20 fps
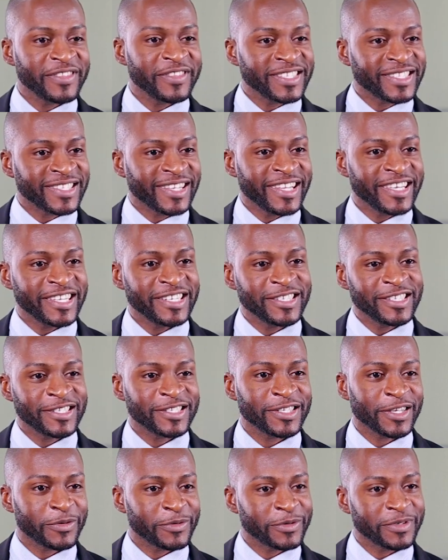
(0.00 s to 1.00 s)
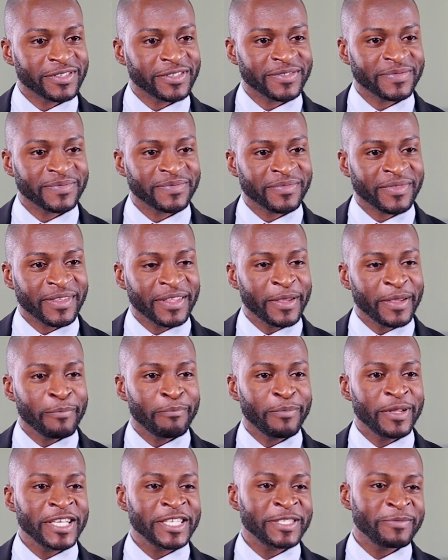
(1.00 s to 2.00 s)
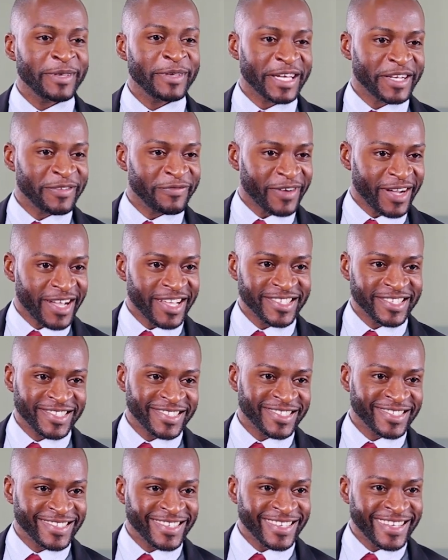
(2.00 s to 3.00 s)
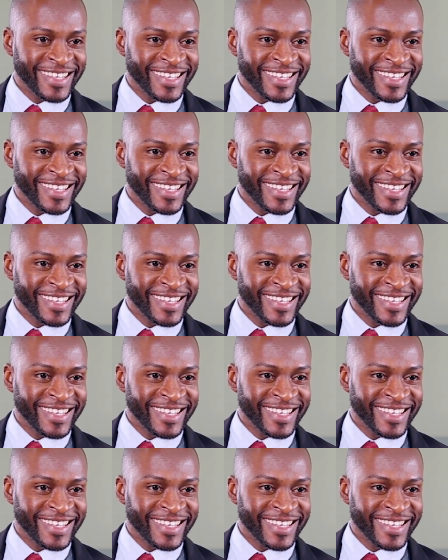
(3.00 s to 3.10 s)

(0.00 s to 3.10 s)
of this latest sound. Please be advised,